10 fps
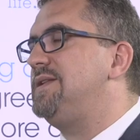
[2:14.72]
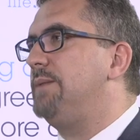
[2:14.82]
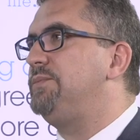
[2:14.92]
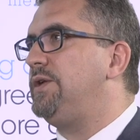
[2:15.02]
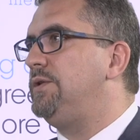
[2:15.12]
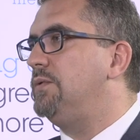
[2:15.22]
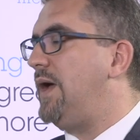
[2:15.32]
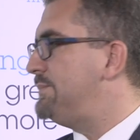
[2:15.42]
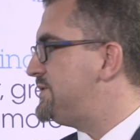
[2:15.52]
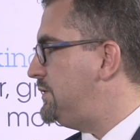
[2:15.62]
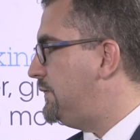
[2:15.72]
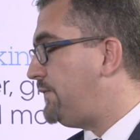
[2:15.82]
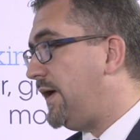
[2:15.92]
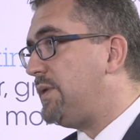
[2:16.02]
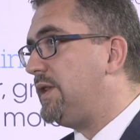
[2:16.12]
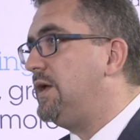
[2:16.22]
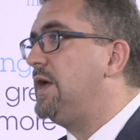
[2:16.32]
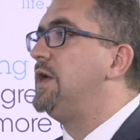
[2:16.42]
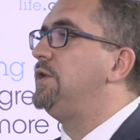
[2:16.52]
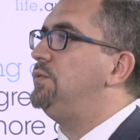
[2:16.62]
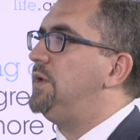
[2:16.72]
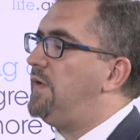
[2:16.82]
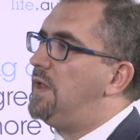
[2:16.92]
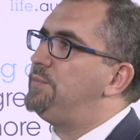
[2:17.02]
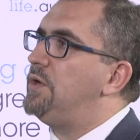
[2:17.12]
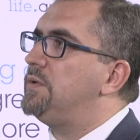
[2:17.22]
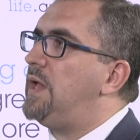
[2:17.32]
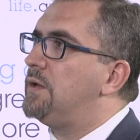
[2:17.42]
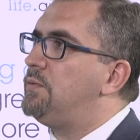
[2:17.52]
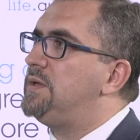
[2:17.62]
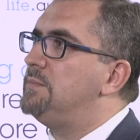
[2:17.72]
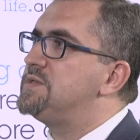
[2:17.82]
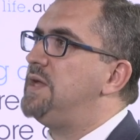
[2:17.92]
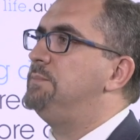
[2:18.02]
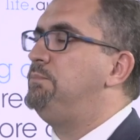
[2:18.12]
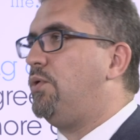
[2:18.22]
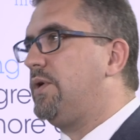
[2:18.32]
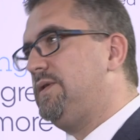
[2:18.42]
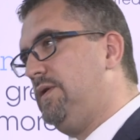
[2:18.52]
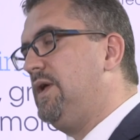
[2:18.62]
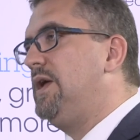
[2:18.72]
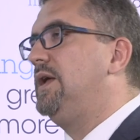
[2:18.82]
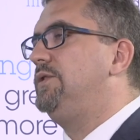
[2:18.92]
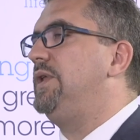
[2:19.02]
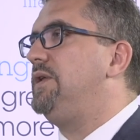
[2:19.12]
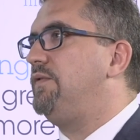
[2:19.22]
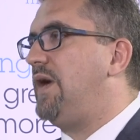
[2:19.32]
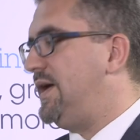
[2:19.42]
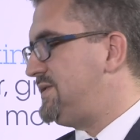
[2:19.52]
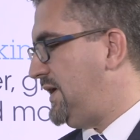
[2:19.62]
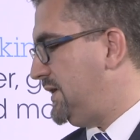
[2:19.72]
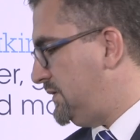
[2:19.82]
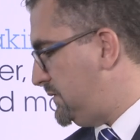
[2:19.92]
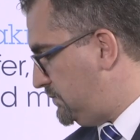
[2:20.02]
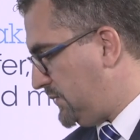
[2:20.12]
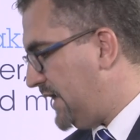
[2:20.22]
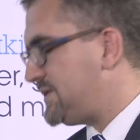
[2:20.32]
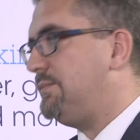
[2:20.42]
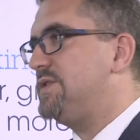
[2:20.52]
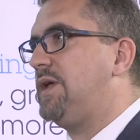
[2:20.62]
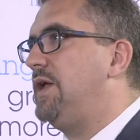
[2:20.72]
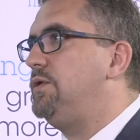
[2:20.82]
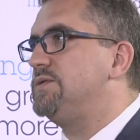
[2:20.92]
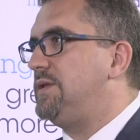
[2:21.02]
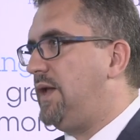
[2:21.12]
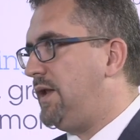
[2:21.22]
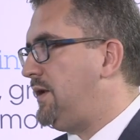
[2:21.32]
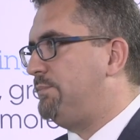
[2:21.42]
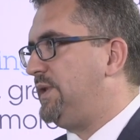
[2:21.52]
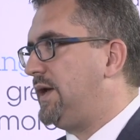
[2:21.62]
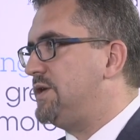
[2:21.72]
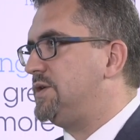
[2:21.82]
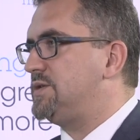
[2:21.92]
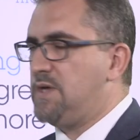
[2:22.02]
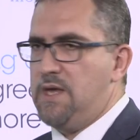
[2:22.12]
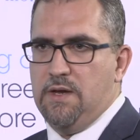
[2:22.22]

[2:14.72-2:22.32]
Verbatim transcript: T M thirty-two M C U family, to develop their own algorithms and port to the device, and customers can use in any applications